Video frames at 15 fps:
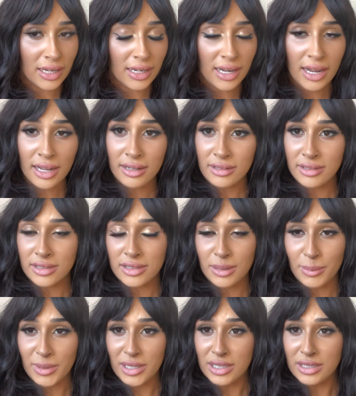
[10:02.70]
at some
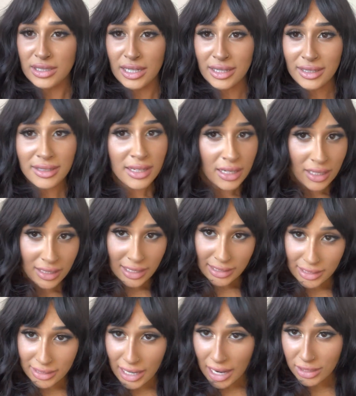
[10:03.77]
of the shit, the
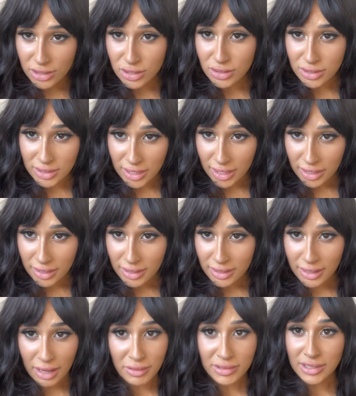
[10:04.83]
good tattoo shit.
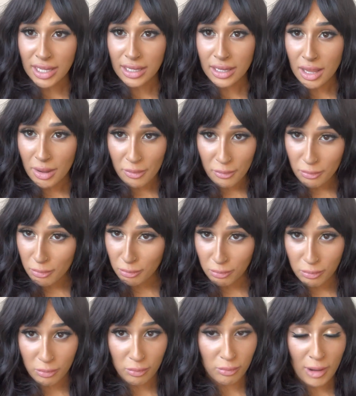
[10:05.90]
That was, like, a
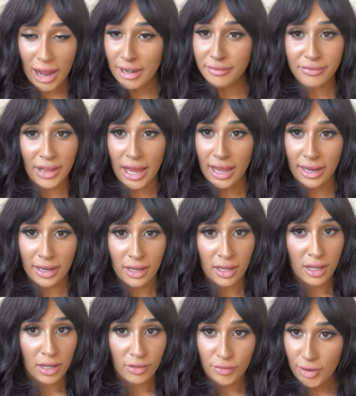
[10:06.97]
red flag
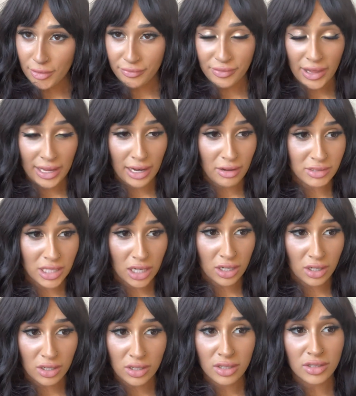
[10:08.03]
Red flag. I was like,
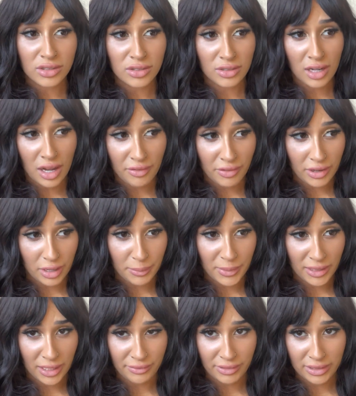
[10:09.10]
girl, do not fuck up
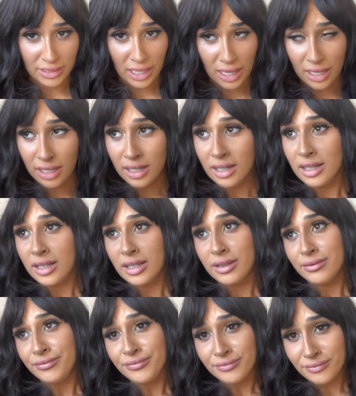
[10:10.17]
your life like that.
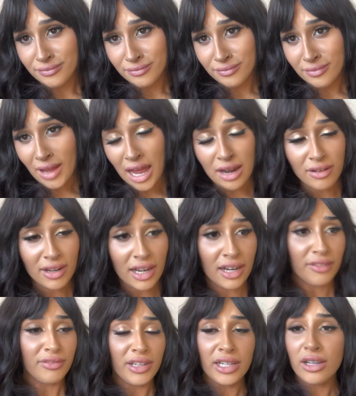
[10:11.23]
I don't care
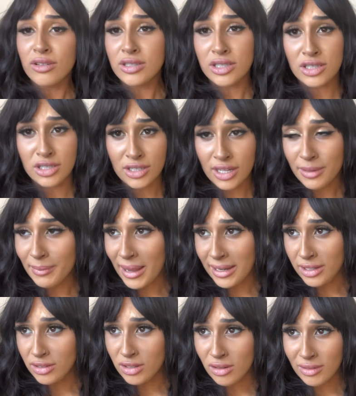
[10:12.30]
if Lingo is your dream
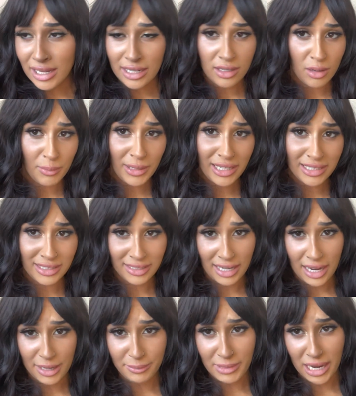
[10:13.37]
man. You don't get nobody's
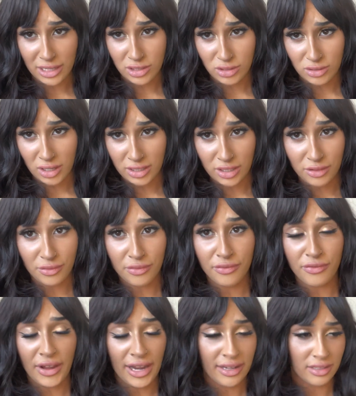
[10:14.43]
name tattooed on your
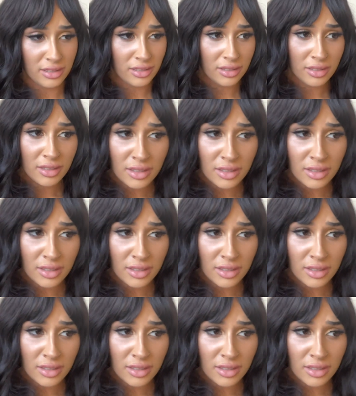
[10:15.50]
face